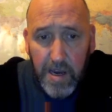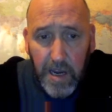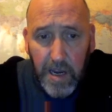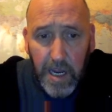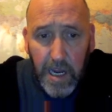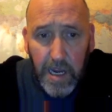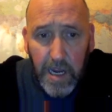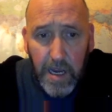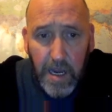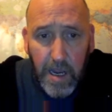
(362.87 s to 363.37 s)

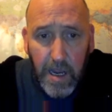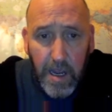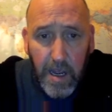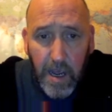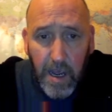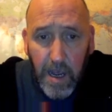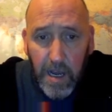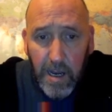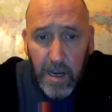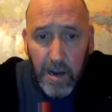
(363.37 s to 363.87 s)
again.
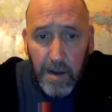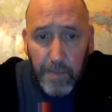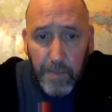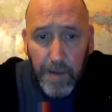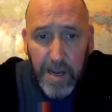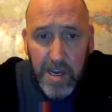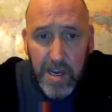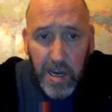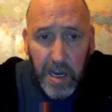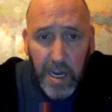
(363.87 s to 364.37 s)
It
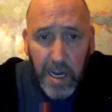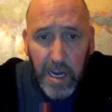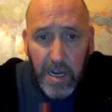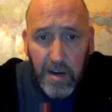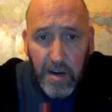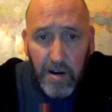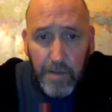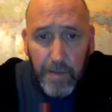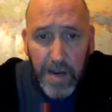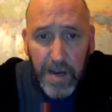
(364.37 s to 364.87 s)
repeats again,
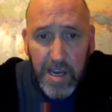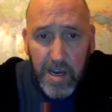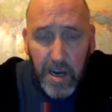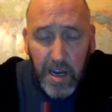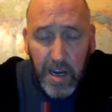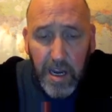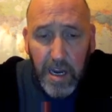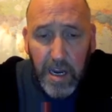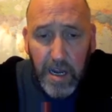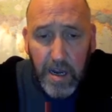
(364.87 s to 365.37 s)
it repeats
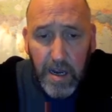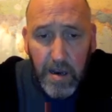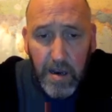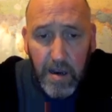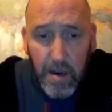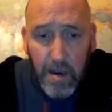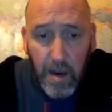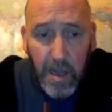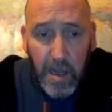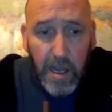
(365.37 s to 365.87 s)
again
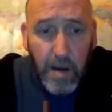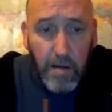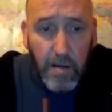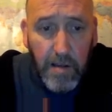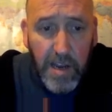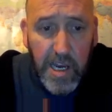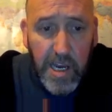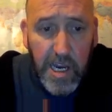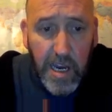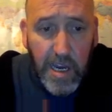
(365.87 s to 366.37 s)
until
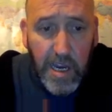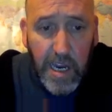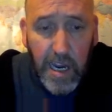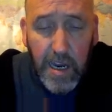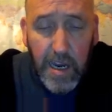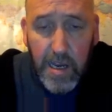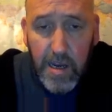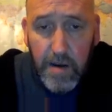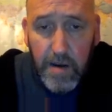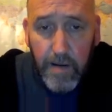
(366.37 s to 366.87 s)
they say
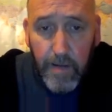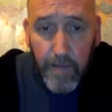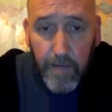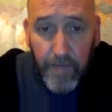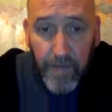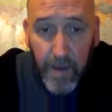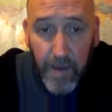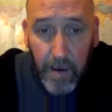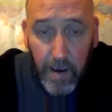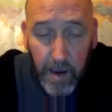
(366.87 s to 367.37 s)
yes.
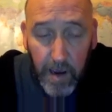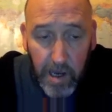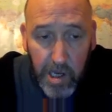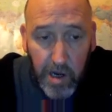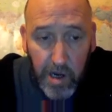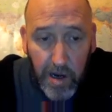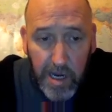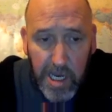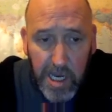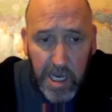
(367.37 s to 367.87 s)
As
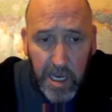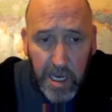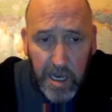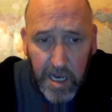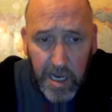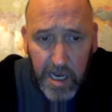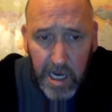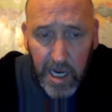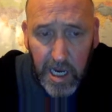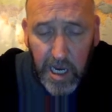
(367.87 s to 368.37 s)
soon as
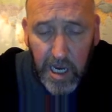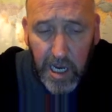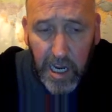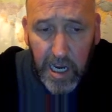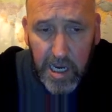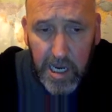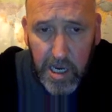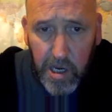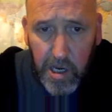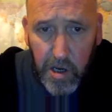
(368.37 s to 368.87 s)
they say
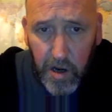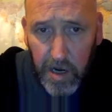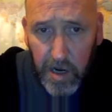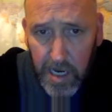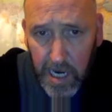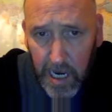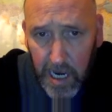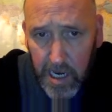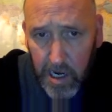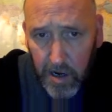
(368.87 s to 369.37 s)
yes, as soon
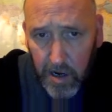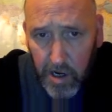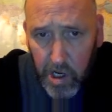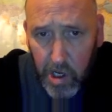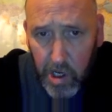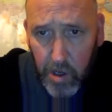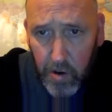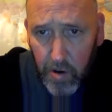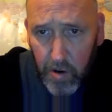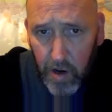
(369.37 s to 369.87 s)
as the answer is
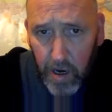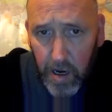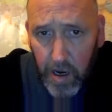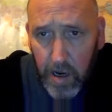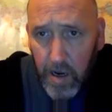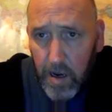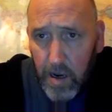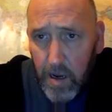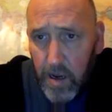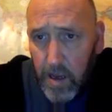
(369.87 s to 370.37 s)
true,
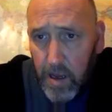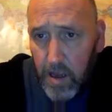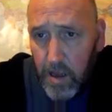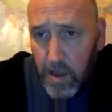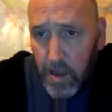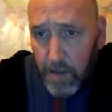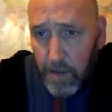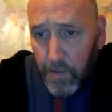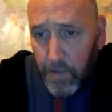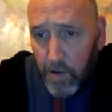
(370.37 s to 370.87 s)

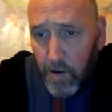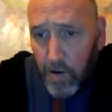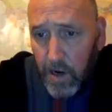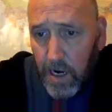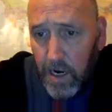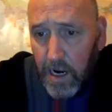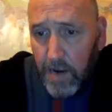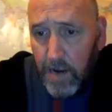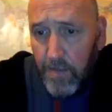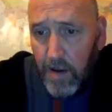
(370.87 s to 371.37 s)
the
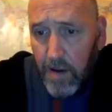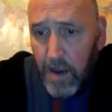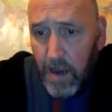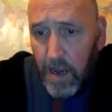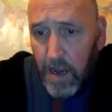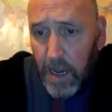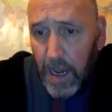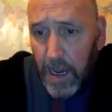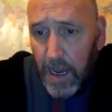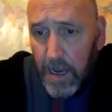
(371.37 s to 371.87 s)
program
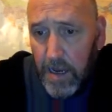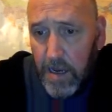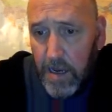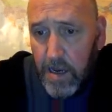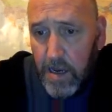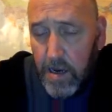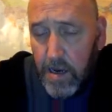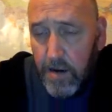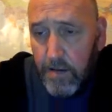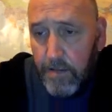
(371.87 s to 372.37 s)

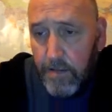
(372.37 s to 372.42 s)
ends.